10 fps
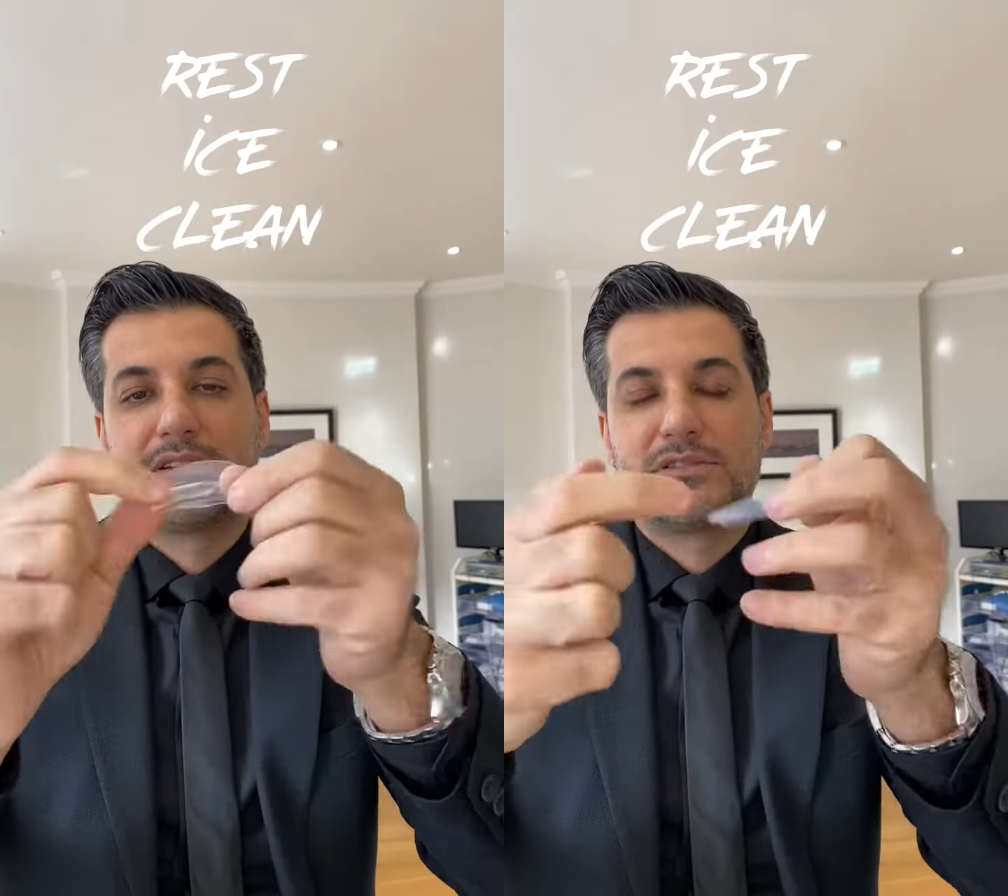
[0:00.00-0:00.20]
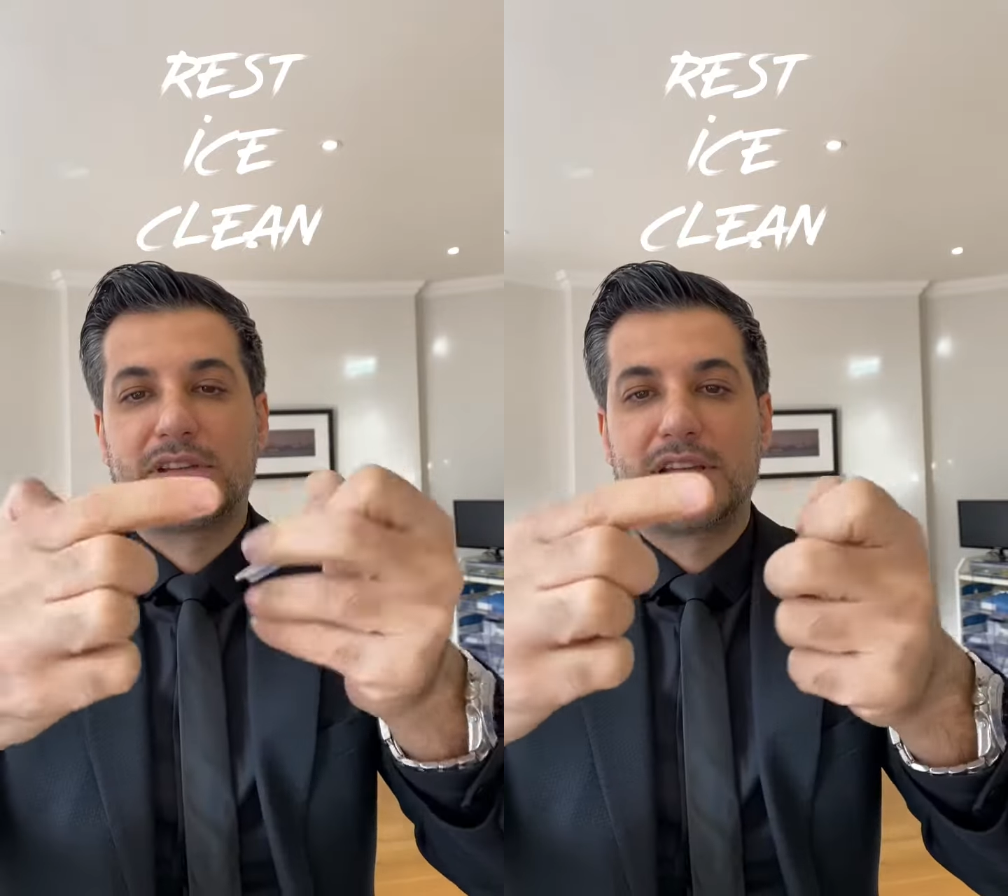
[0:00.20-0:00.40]

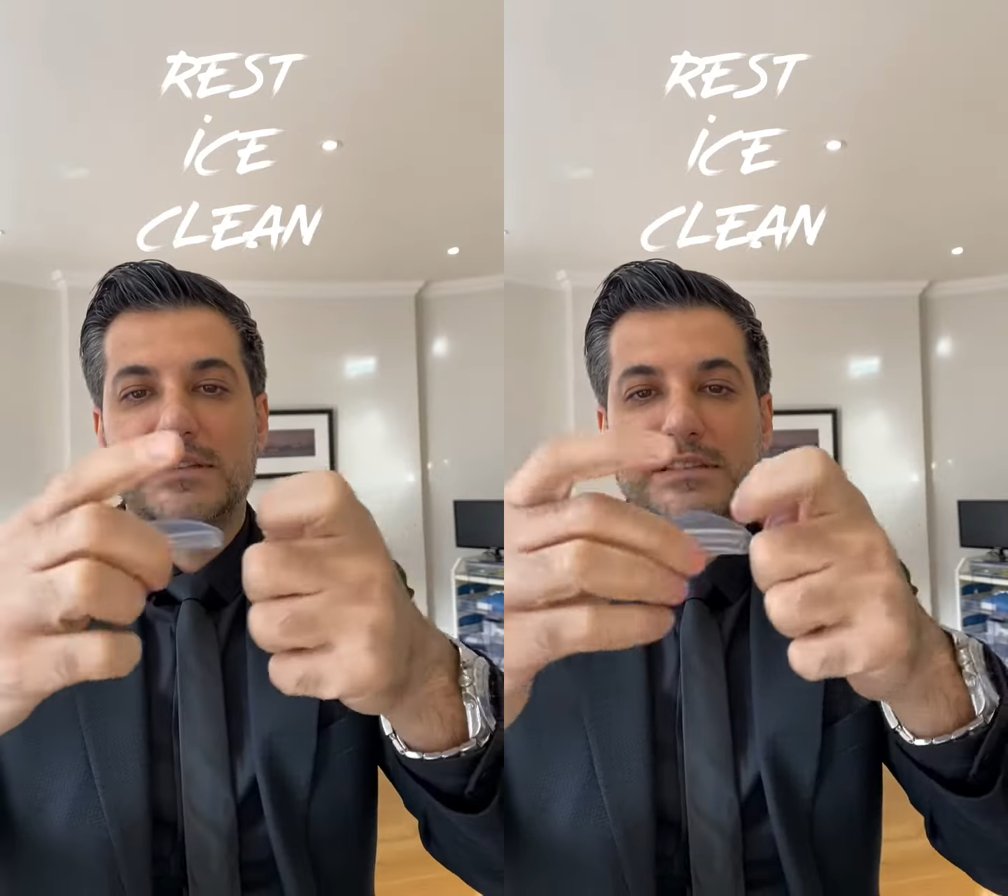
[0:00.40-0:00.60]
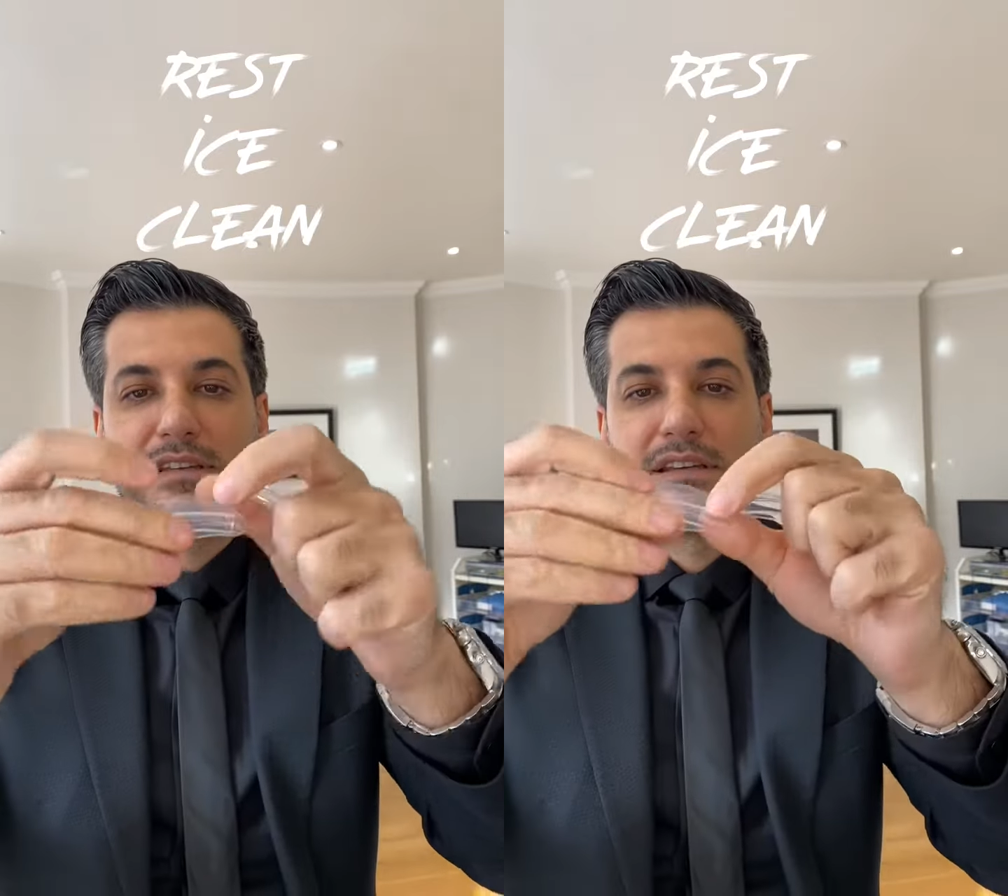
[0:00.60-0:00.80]
As you
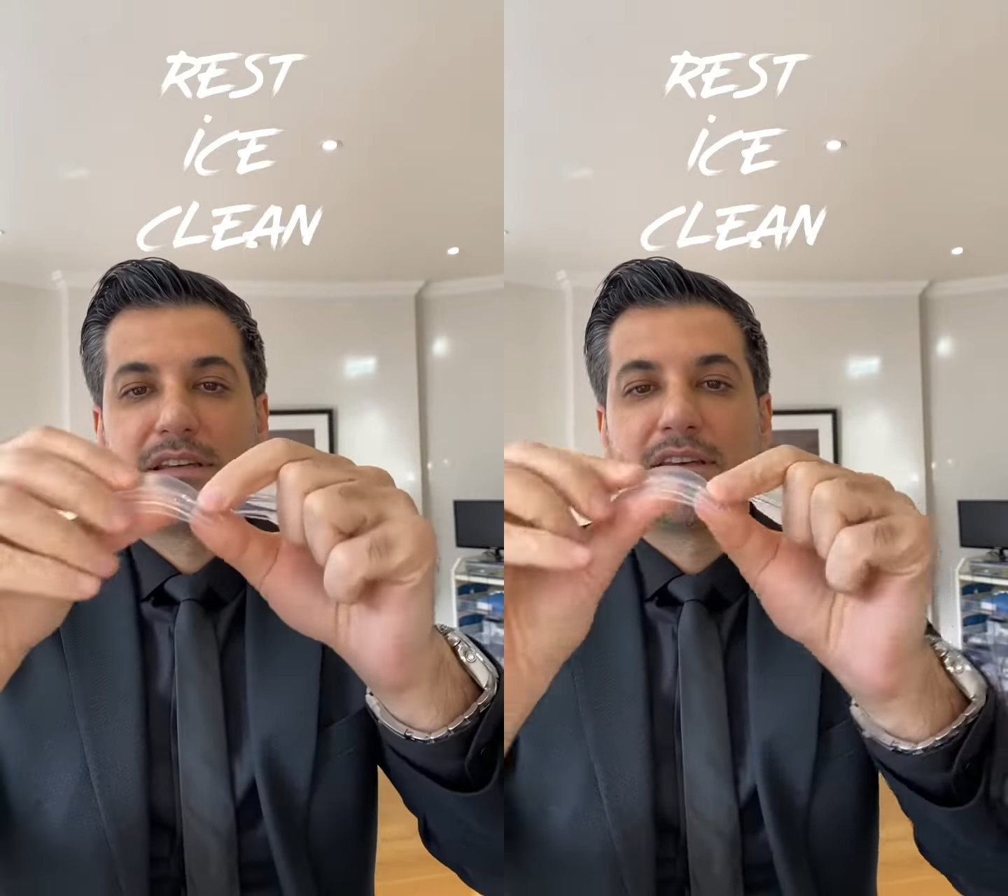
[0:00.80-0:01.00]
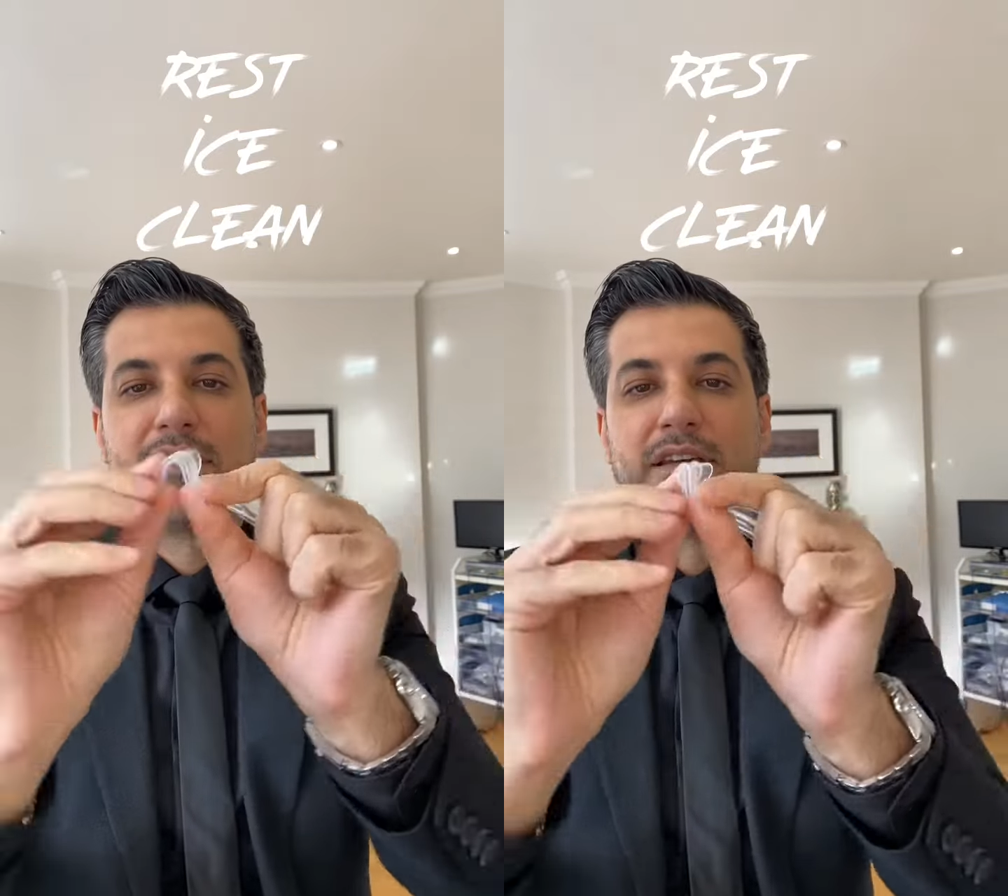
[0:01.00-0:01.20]
can see,